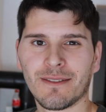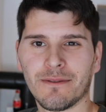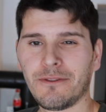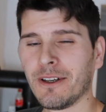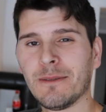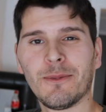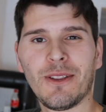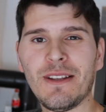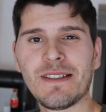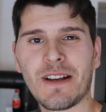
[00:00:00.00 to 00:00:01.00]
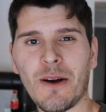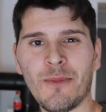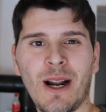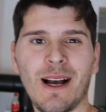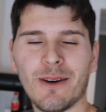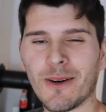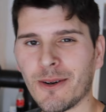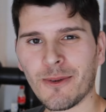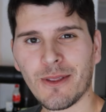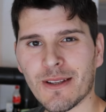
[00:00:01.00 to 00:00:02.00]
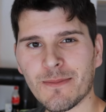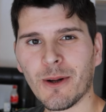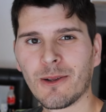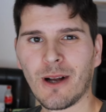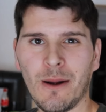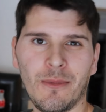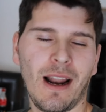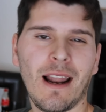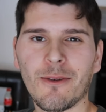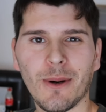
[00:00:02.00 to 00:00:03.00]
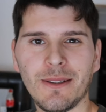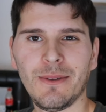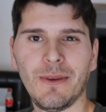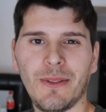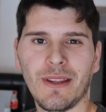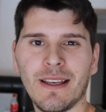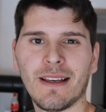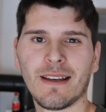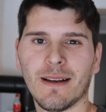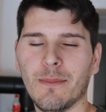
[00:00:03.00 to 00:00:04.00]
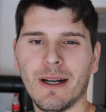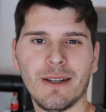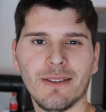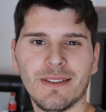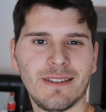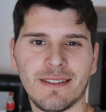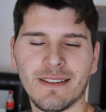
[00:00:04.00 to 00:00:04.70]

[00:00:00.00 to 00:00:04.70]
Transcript: film with this camera or with the small camera like what do you think about